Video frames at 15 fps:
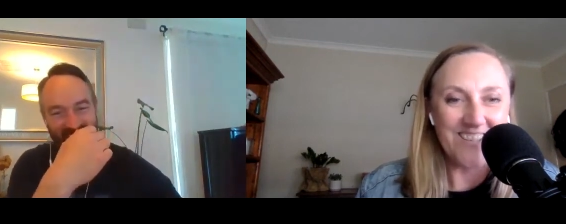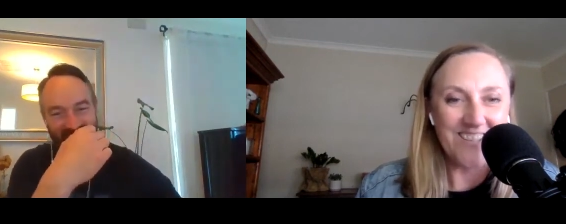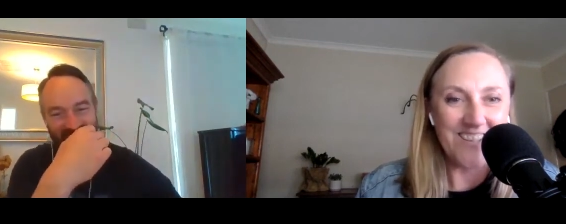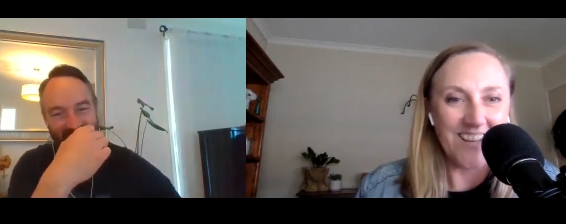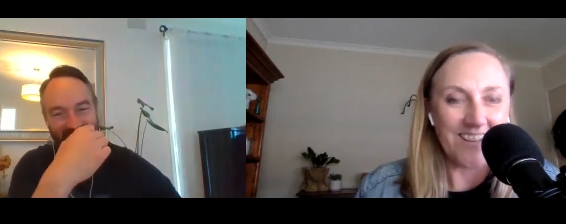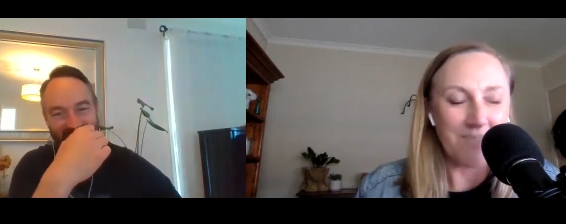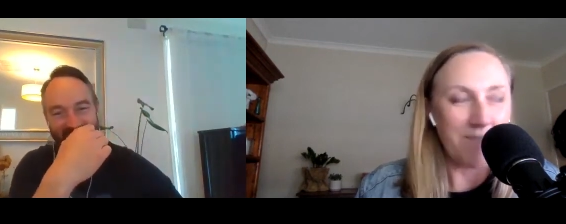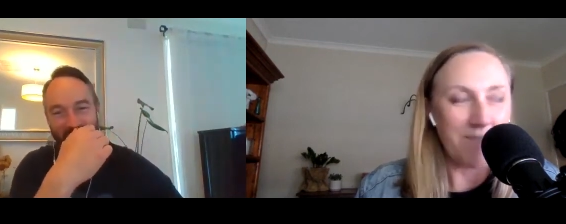
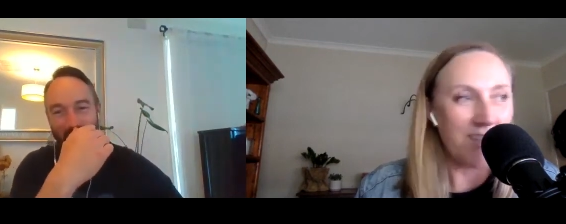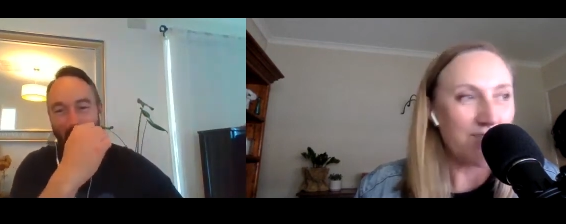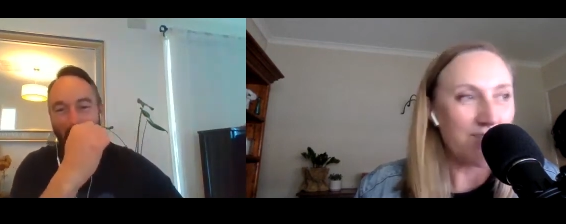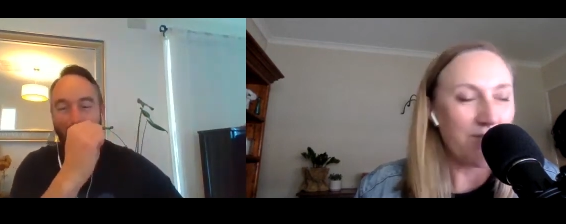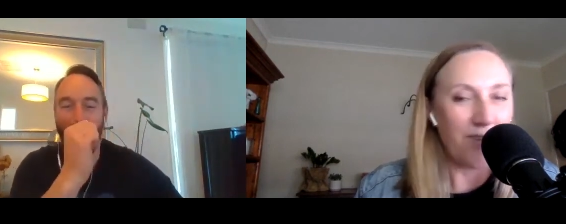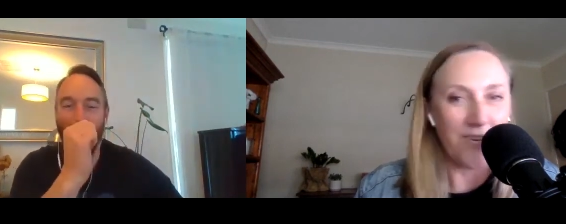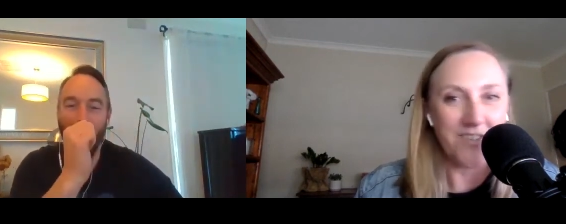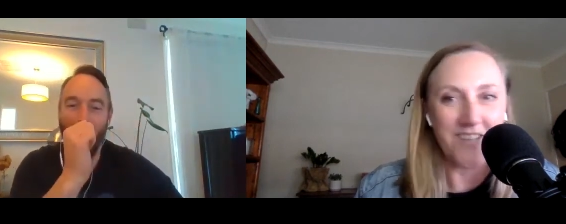Speaker 1: getting marge
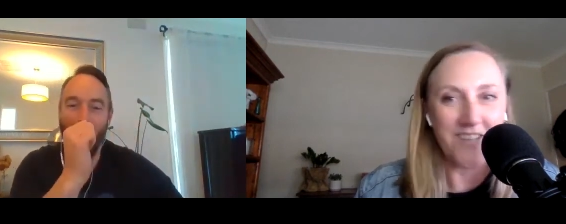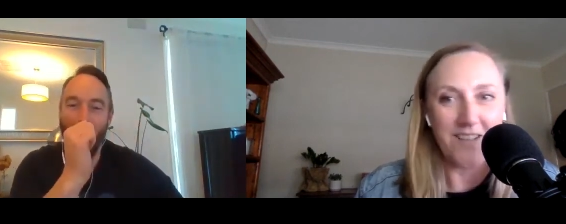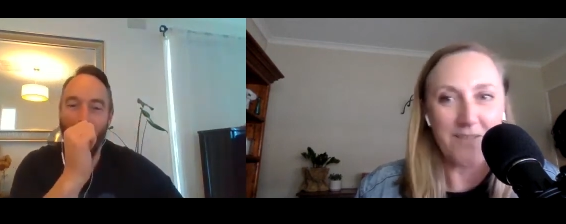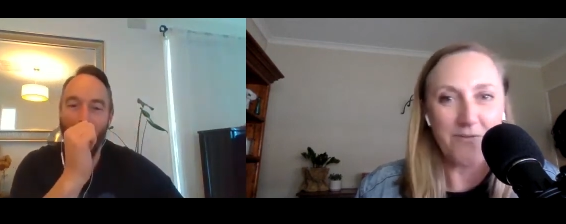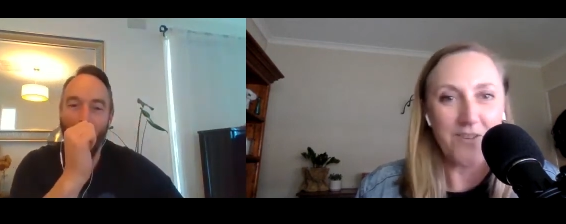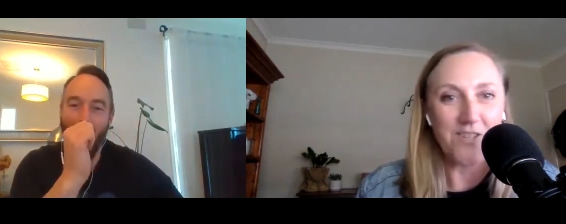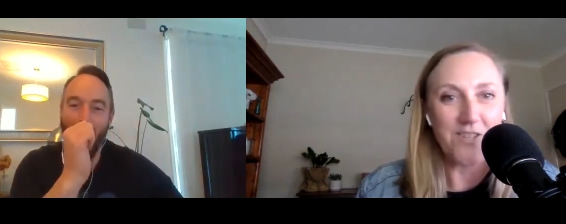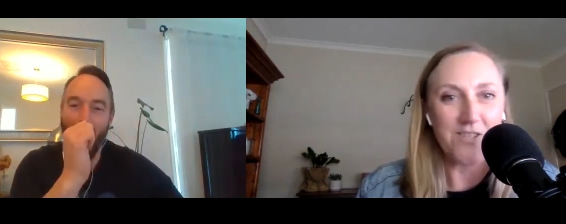forest out of the
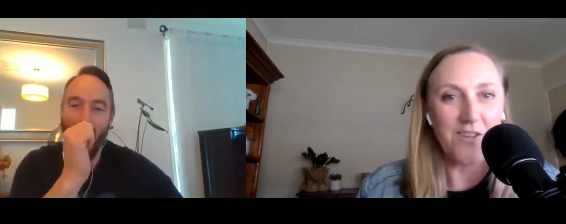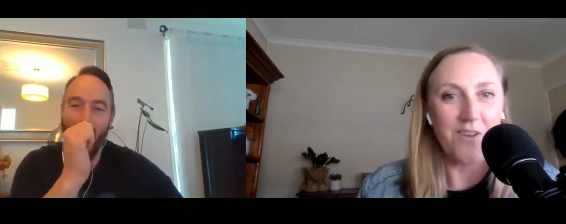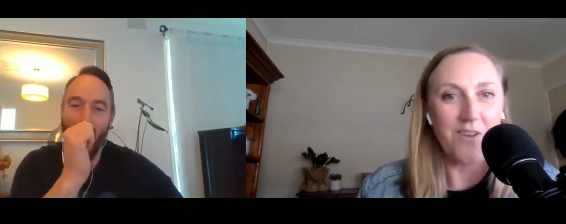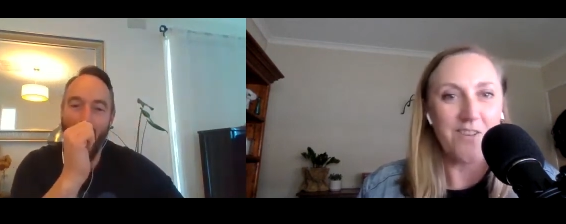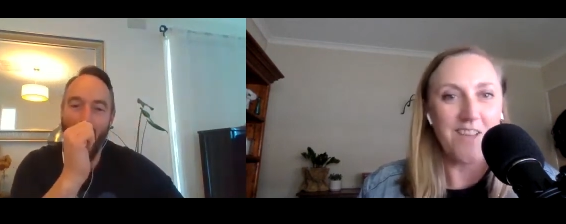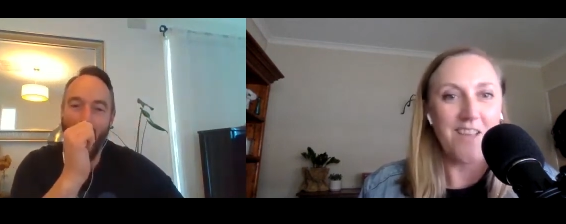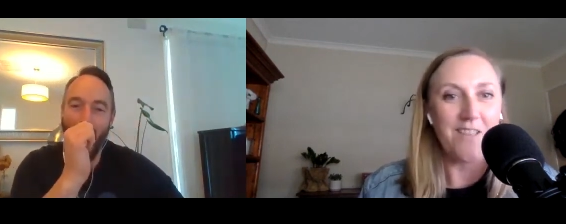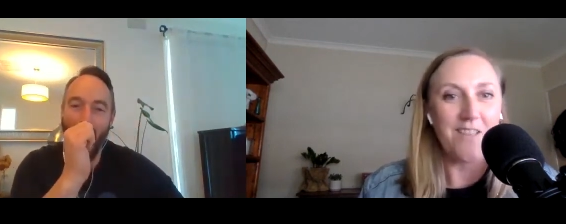fridge so
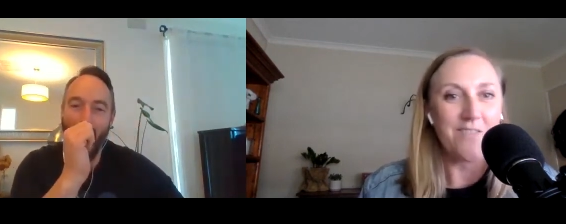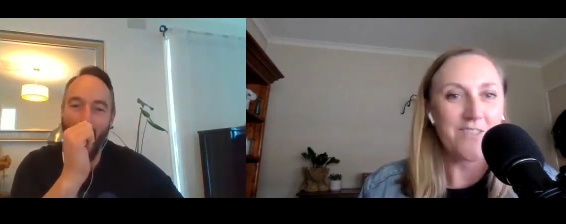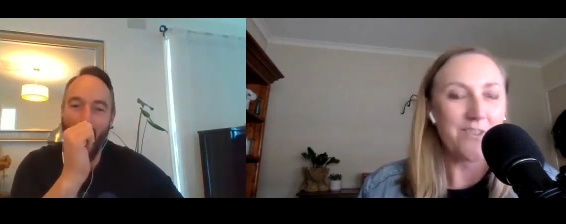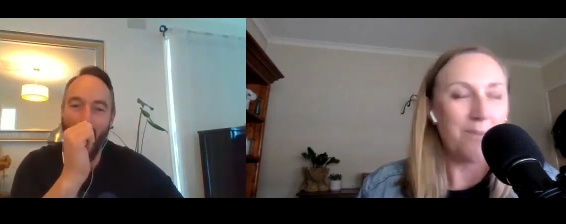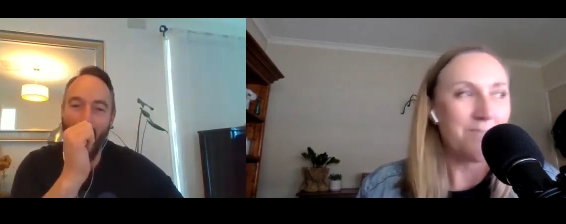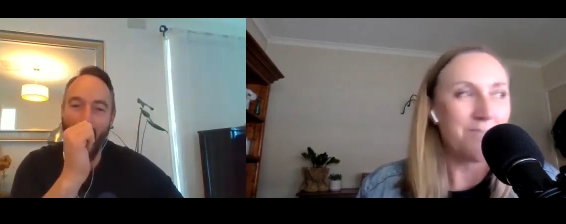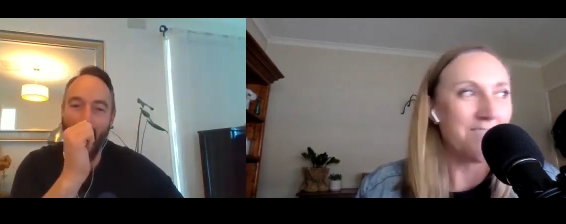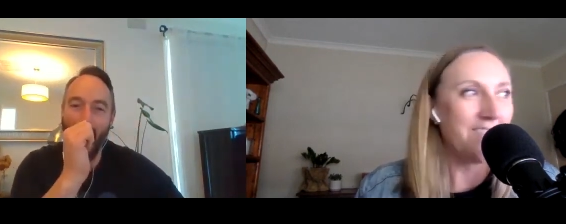yeah they've
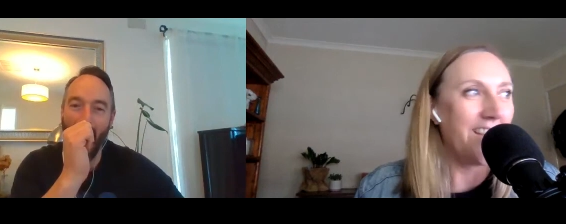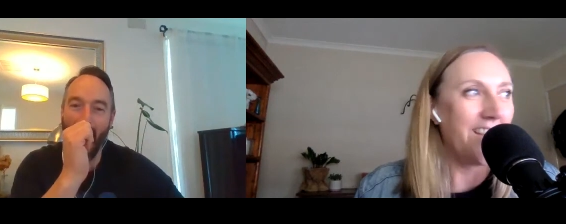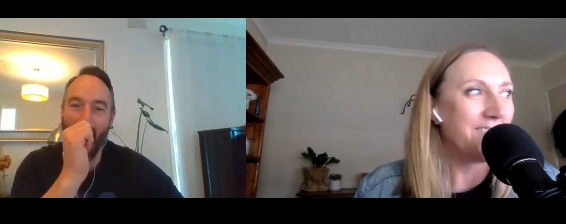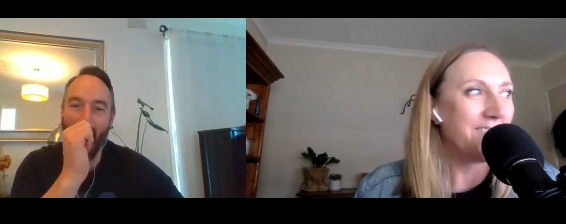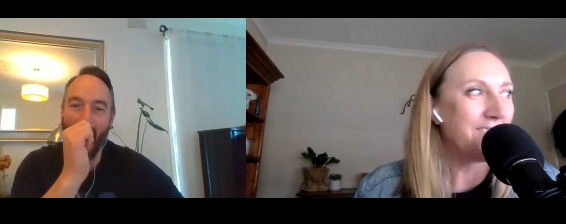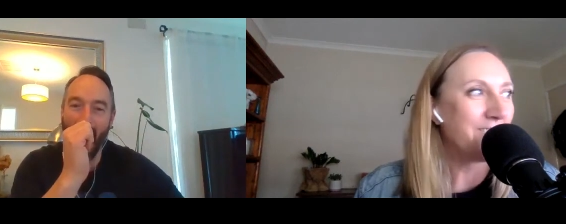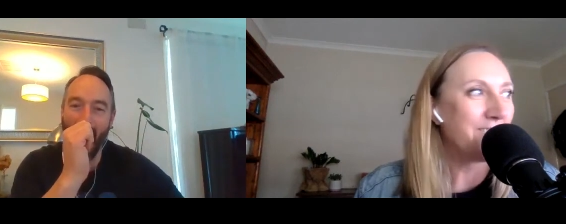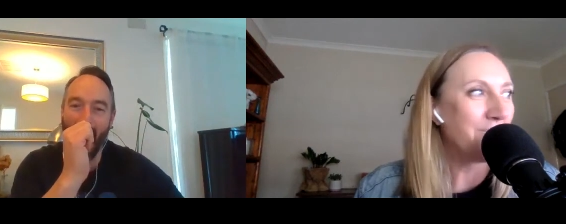adopted that
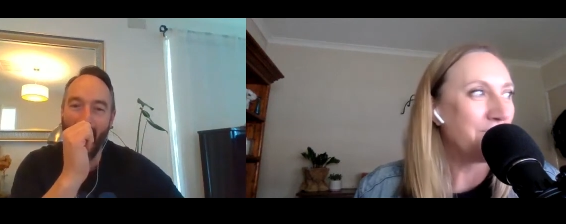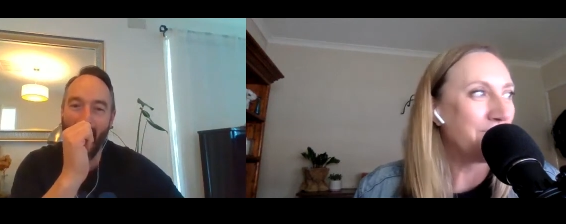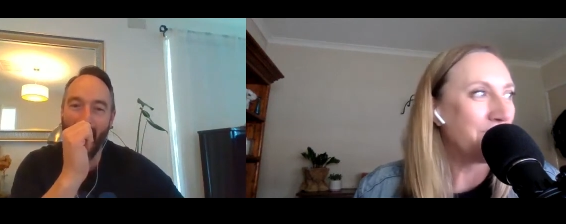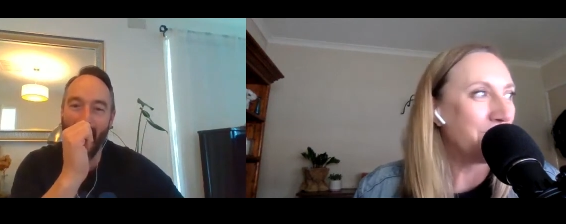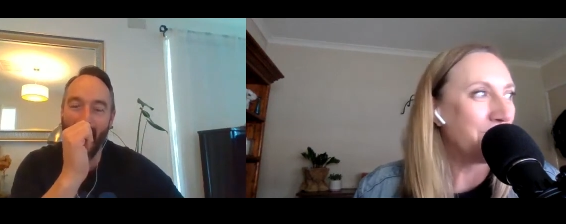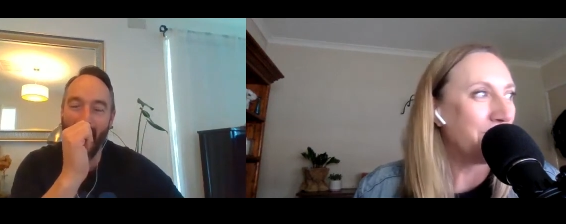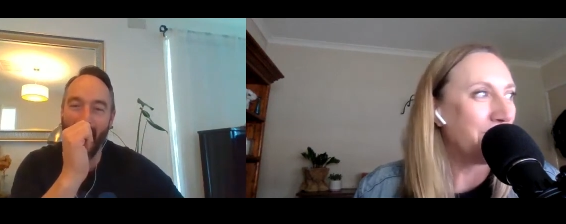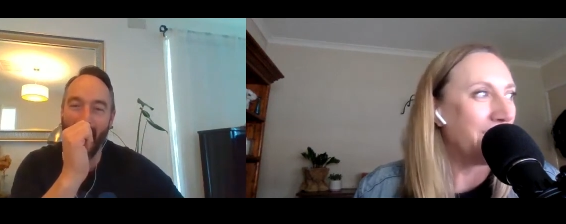super
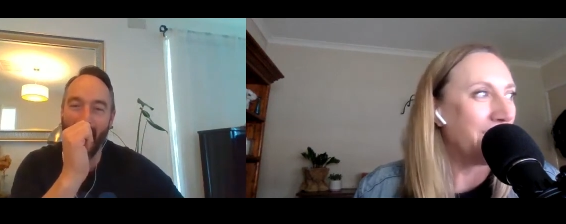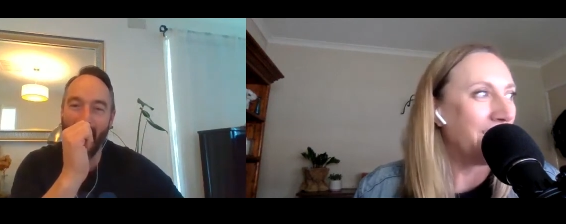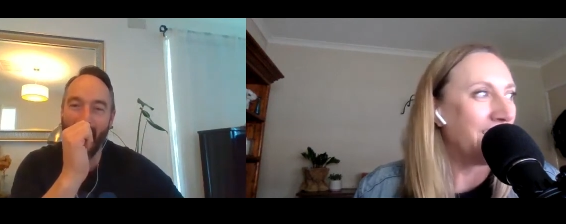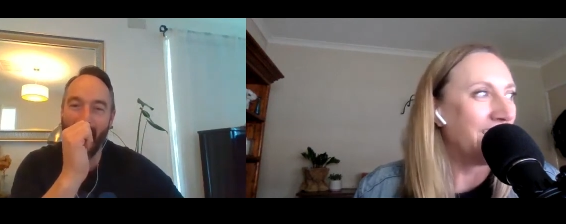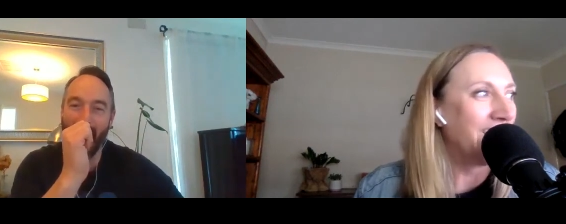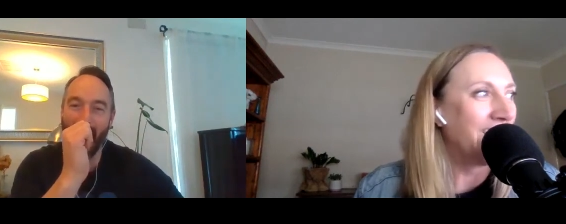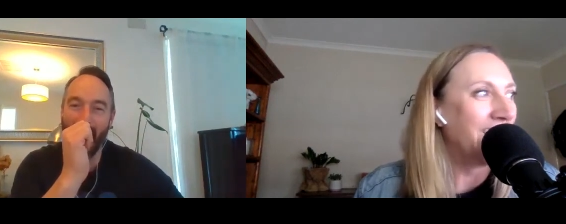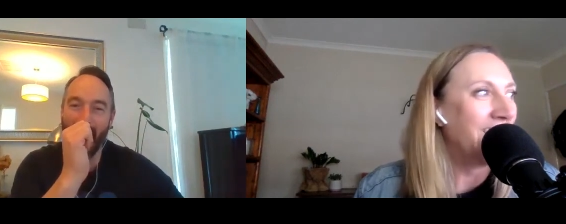super funny